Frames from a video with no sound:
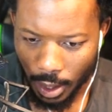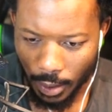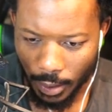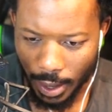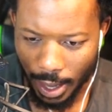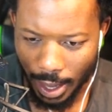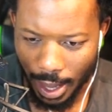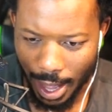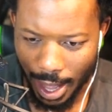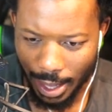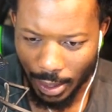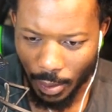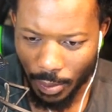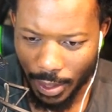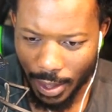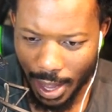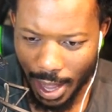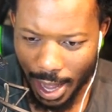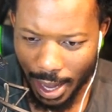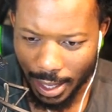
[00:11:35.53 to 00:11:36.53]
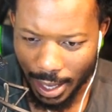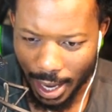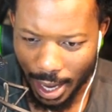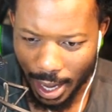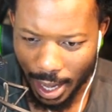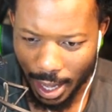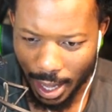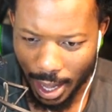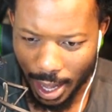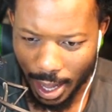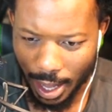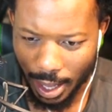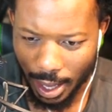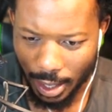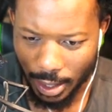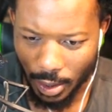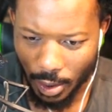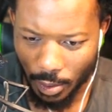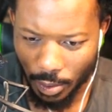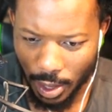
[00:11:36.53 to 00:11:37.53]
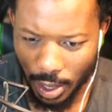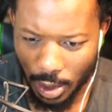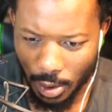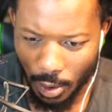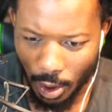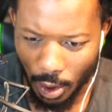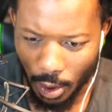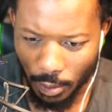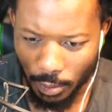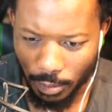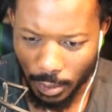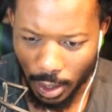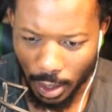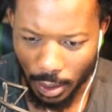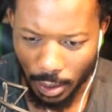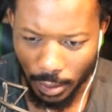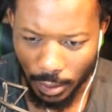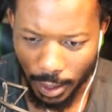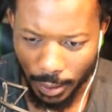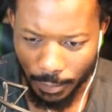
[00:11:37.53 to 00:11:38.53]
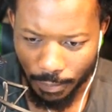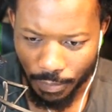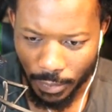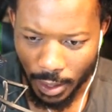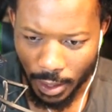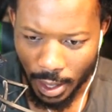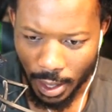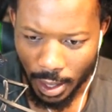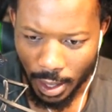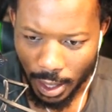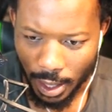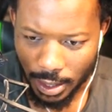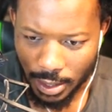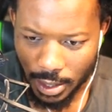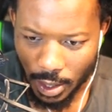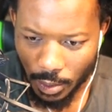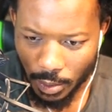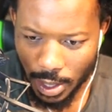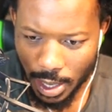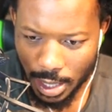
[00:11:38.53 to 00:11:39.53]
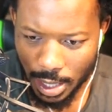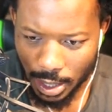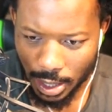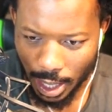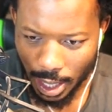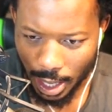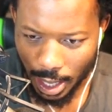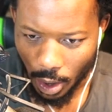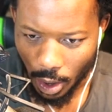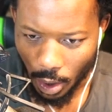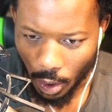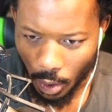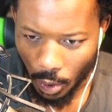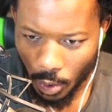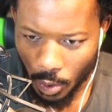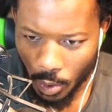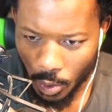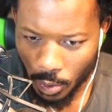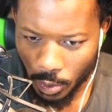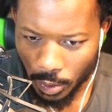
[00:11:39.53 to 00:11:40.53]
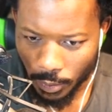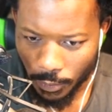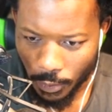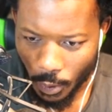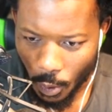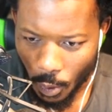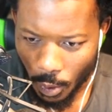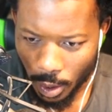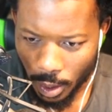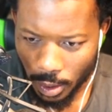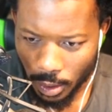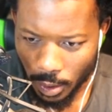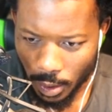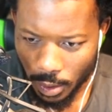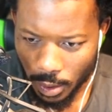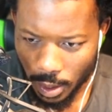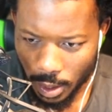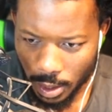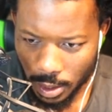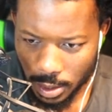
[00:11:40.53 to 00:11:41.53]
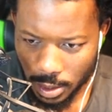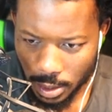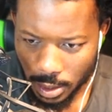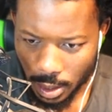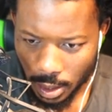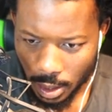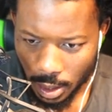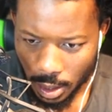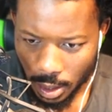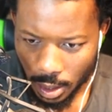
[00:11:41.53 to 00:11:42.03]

Okay, I don't think I can, I, I don't think you hold, oh, okay. It's no need to like hold forward on this.